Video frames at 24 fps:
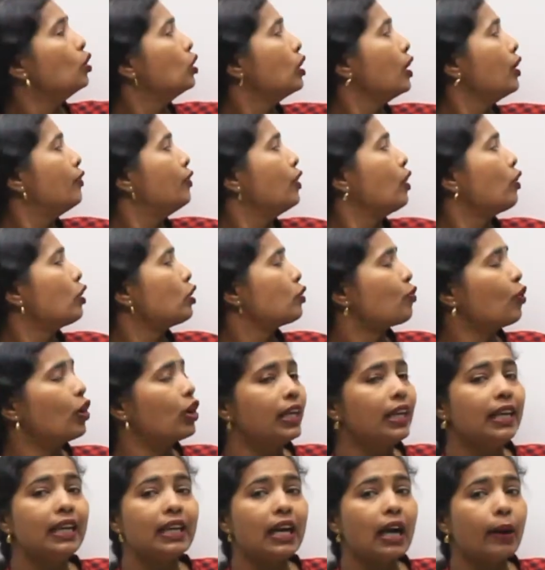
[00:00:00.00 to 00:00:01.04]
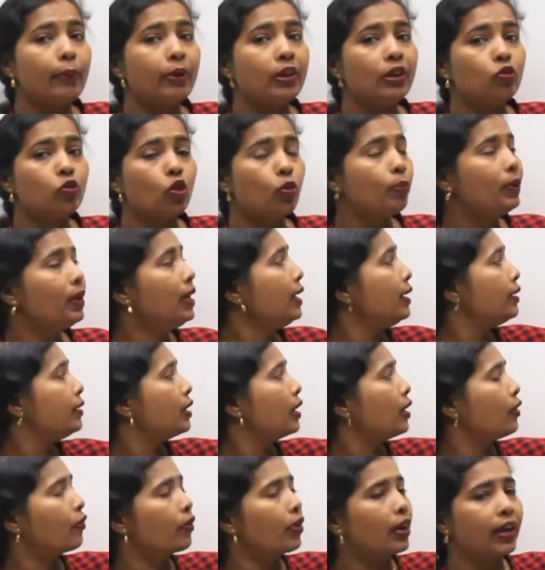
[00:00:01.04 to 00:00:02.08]
If there was 14 carbon, it would be
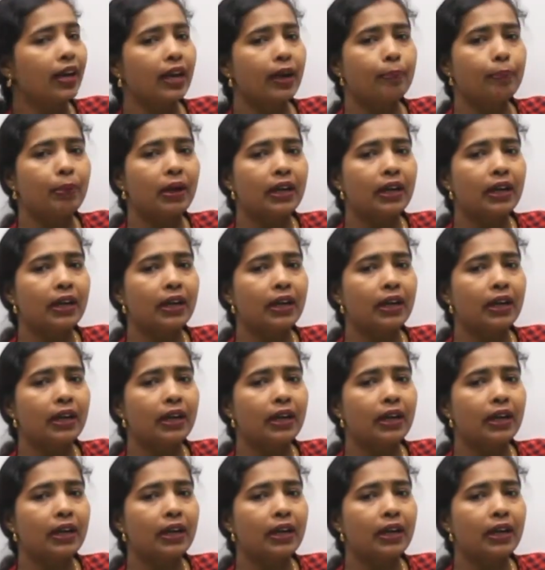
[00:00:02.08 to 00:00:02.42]
tetradec,